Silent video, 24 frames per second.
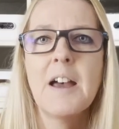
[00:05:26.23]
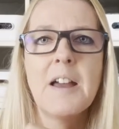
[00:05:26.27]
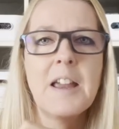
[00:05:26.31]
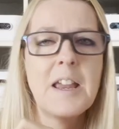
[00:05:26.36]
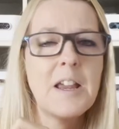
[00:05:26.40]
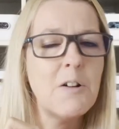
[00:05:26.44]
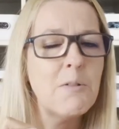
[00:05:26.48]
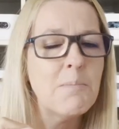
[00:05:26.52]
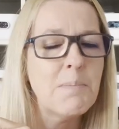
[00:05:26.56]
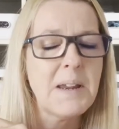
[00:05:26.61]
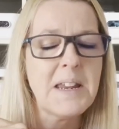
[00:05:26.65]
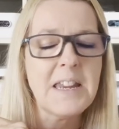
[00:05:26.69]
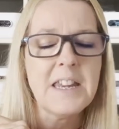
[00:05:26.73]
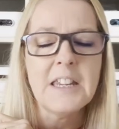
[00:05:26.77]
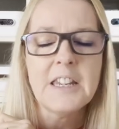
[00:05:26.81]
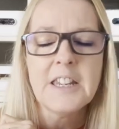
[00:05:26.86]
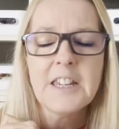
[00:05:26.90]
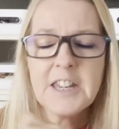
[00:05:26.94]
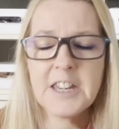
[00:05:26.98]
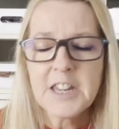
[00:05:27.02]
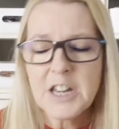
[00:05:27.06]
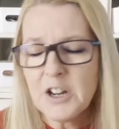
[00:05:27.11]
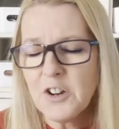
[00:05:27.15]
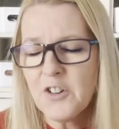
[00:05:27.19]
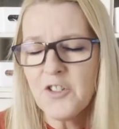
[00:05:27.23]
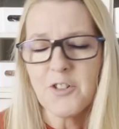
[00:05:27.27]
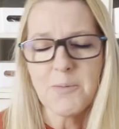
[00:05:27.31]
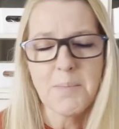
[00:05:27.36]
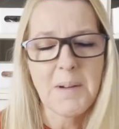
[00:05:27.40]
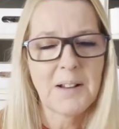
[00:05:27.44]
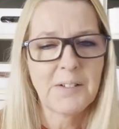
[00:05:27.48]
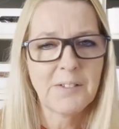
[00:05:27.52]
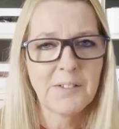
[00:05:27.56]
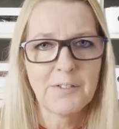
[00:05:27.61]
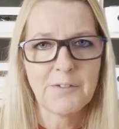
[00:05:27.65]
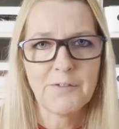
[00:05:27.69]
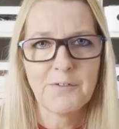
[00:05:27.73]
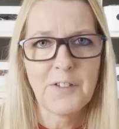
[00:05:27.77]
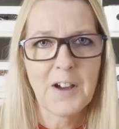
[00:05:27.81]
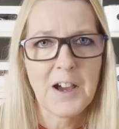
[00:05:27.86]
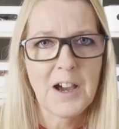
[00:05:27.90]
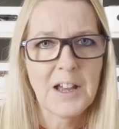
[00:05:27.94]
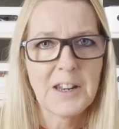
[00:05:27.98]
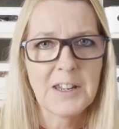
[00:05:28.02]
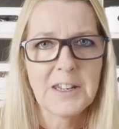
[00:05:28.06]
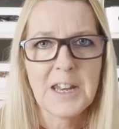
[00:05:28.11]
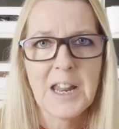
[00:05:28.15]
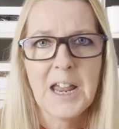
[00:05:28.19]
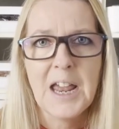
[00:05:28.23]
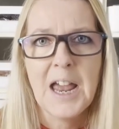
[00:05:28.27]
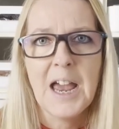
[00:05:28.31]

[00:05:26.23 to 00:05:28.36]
It'll be a huge amount of fun.